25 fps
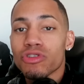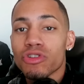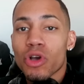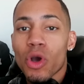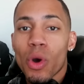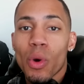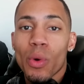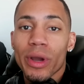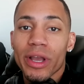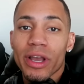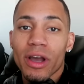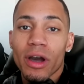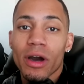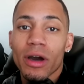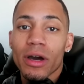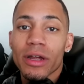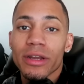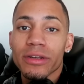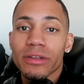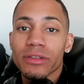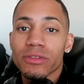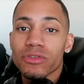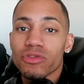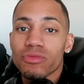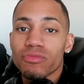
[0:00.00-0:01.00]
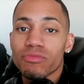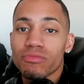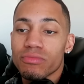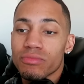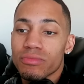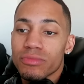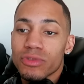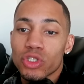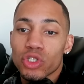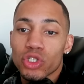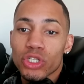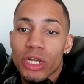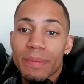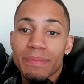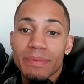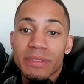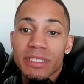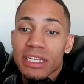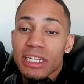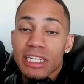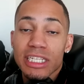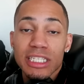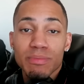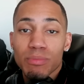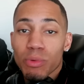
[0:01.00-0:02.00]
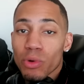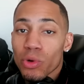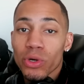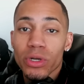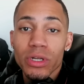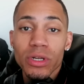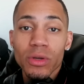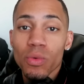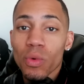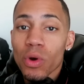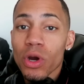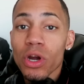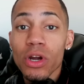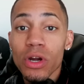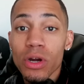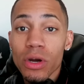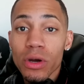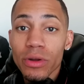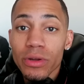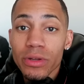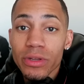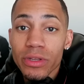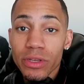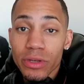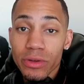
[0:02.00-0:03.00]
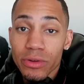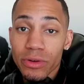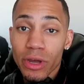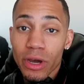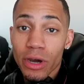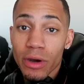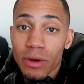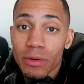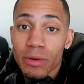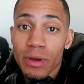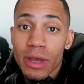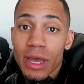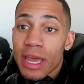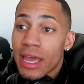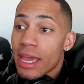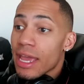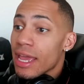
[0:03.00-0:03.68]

going on trips and exploring the world, you know?